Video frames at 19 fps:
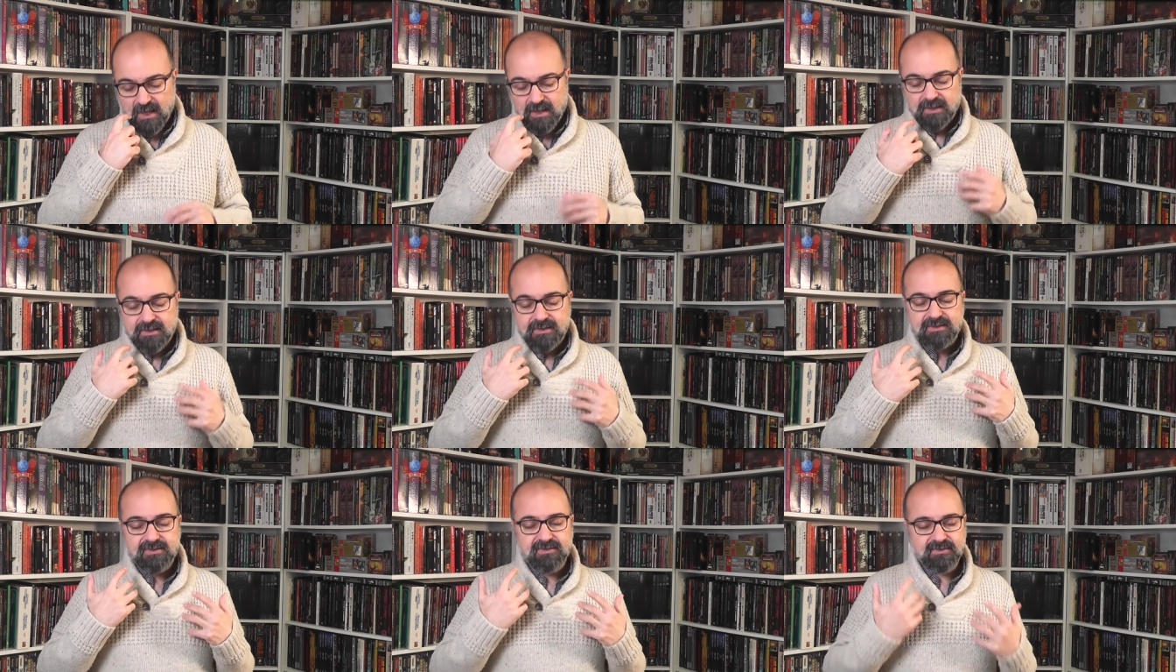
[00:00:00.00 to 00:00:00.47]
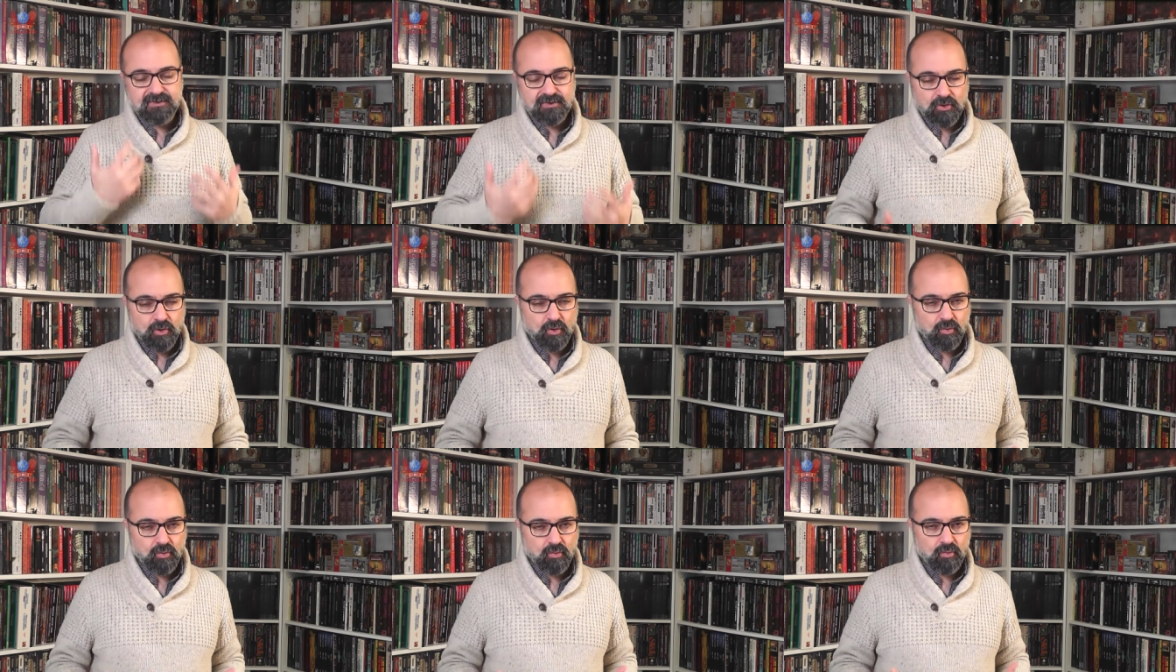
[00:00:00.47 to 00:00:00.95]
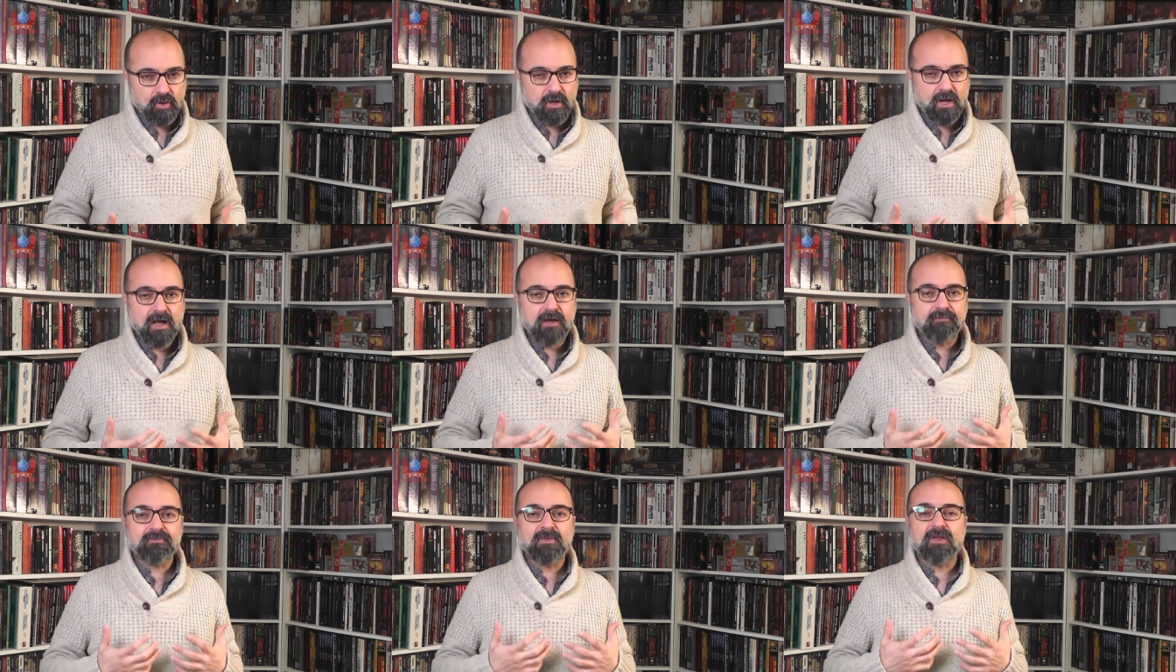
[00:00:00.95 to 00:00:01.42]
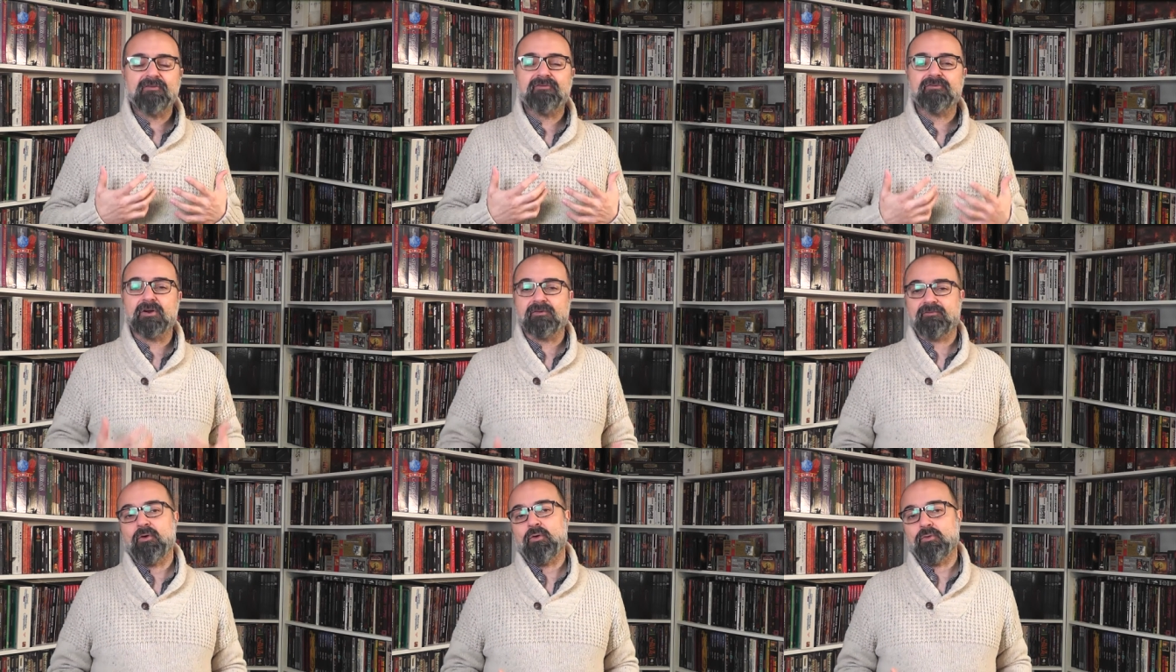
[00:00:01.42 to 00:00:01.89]
so
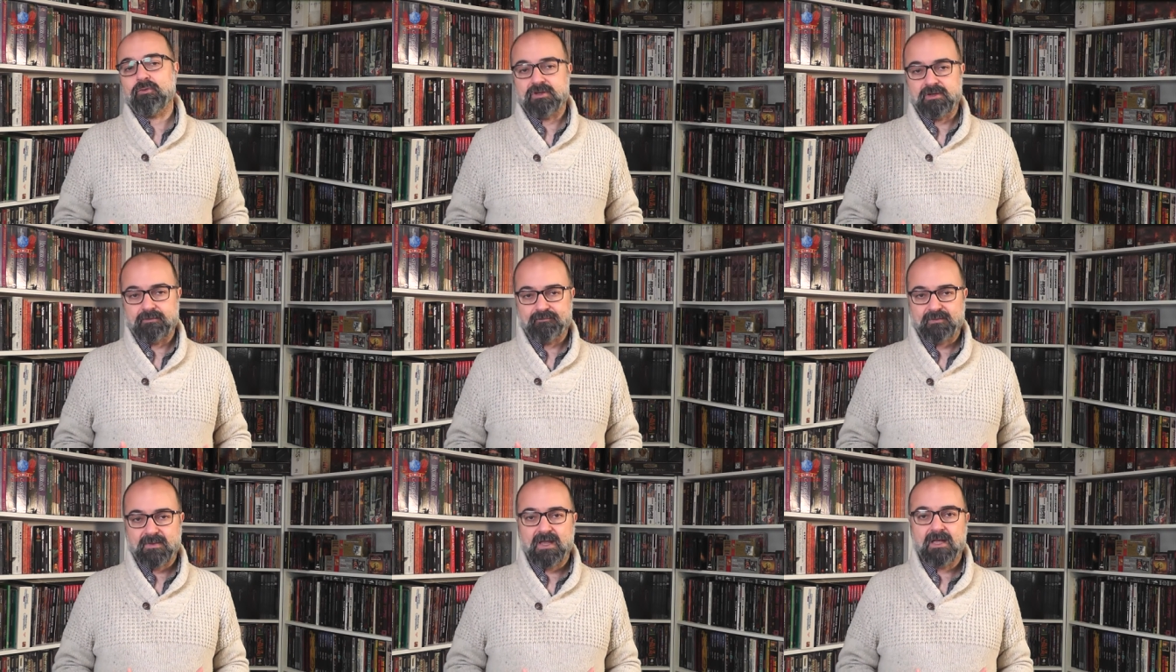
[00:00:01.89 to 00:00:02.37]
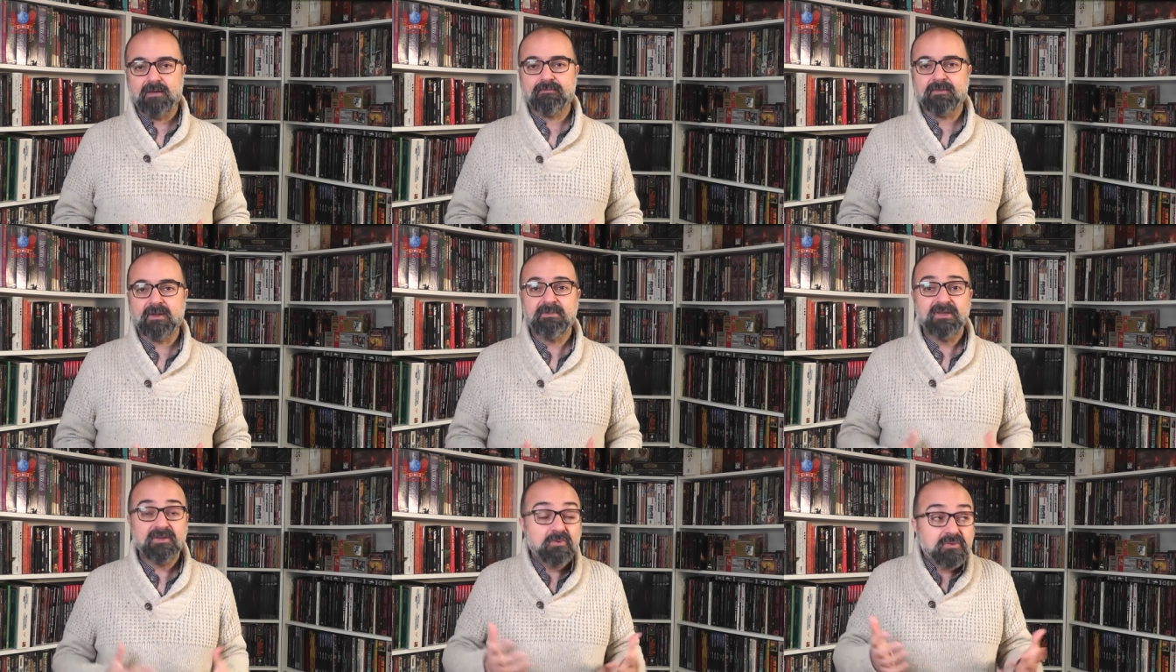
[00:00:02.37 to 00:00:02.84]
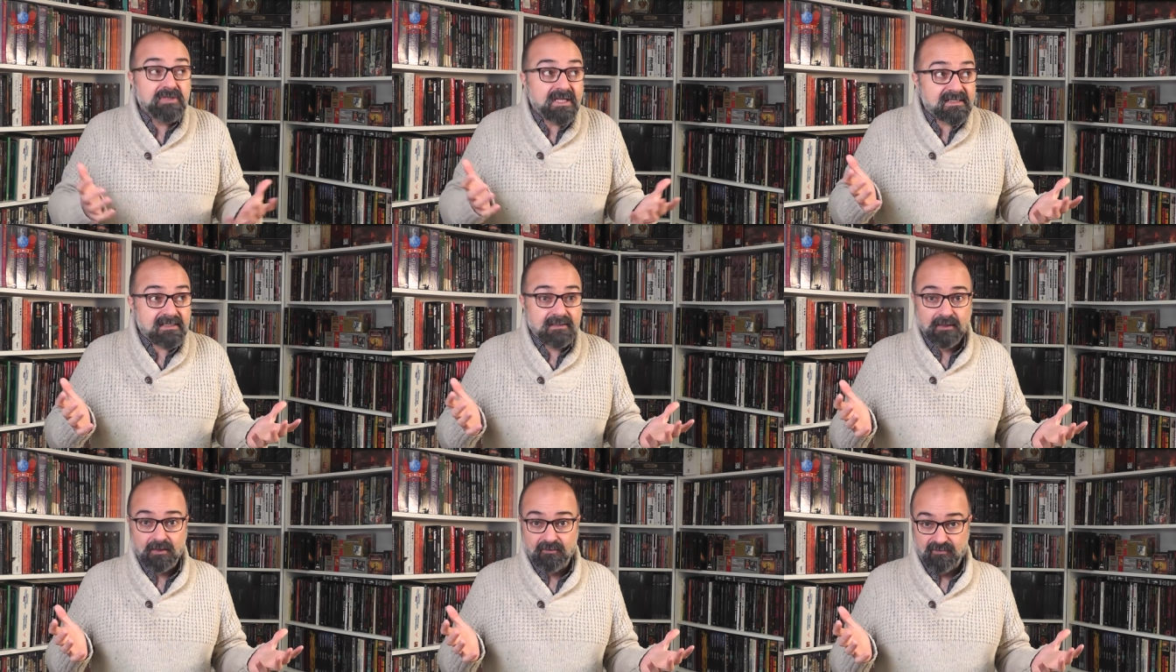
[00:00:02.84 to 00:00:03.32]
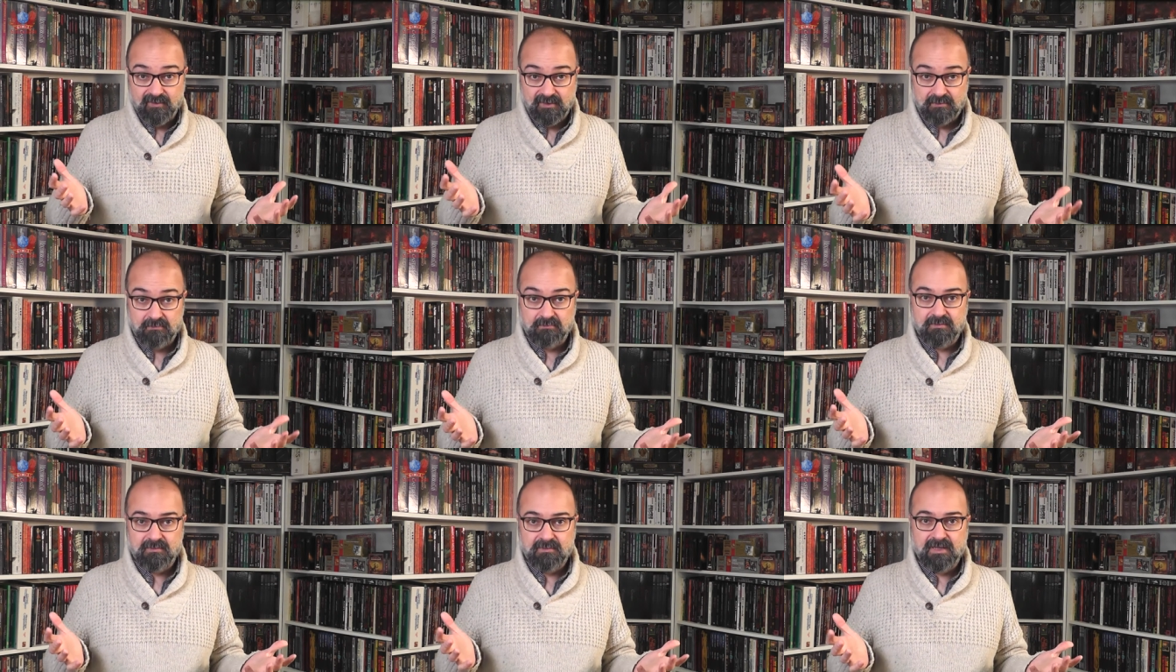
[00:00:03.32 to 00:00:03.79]
Frogfolk. I mean, who doesn't love
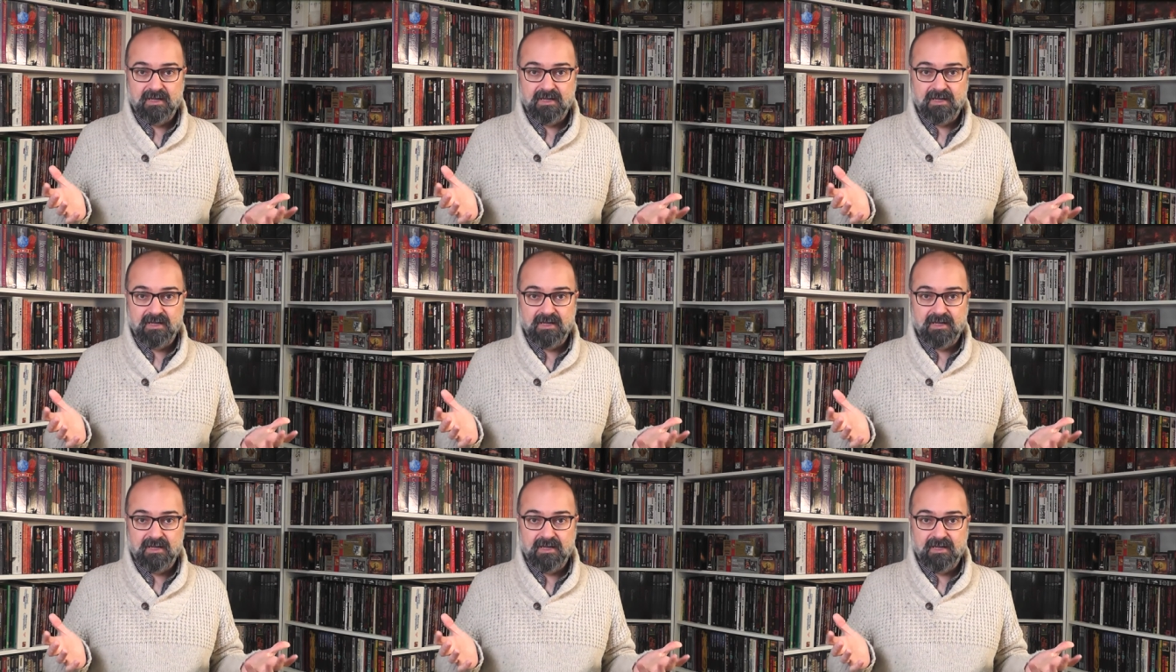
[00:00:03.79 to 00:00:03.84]
them?